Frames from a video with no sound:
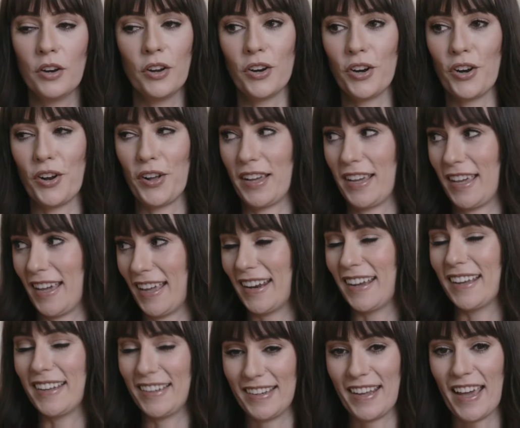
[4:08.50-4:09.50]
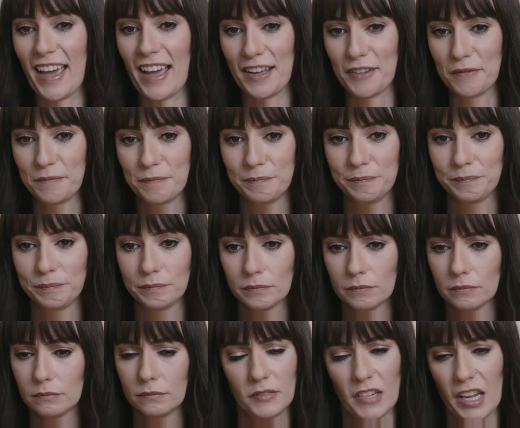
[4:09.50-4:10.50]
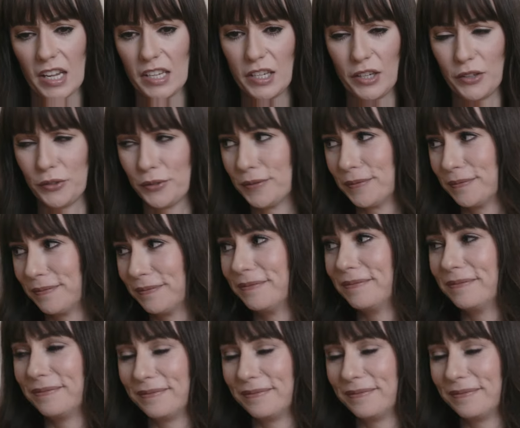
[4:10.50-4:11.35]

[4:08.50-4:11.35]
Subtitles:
No, I get it. Yeah. Thank you.